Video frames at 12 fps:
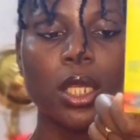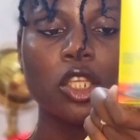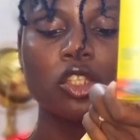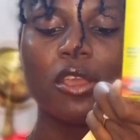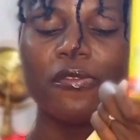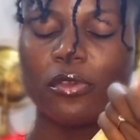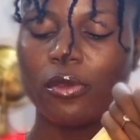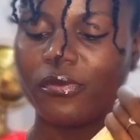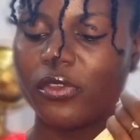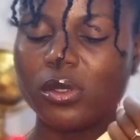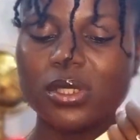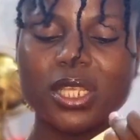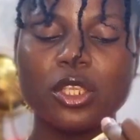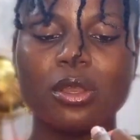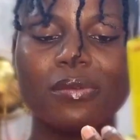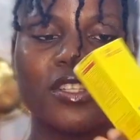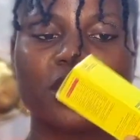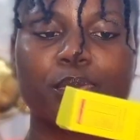So if you've used any
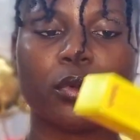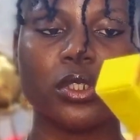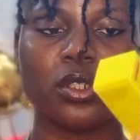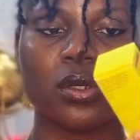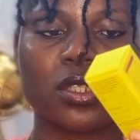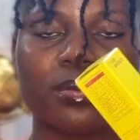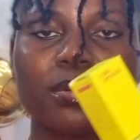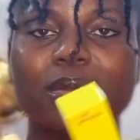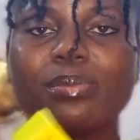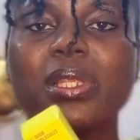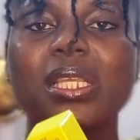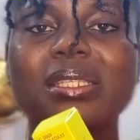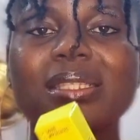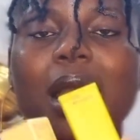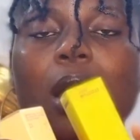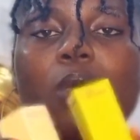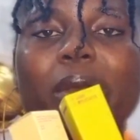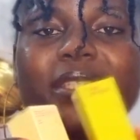of these products, please,
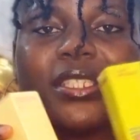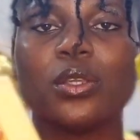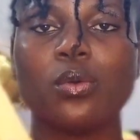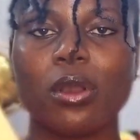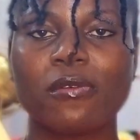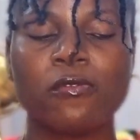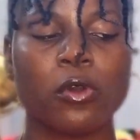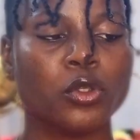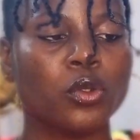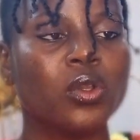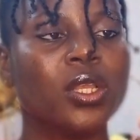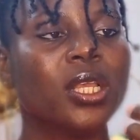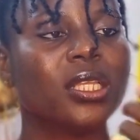how well did it work for you?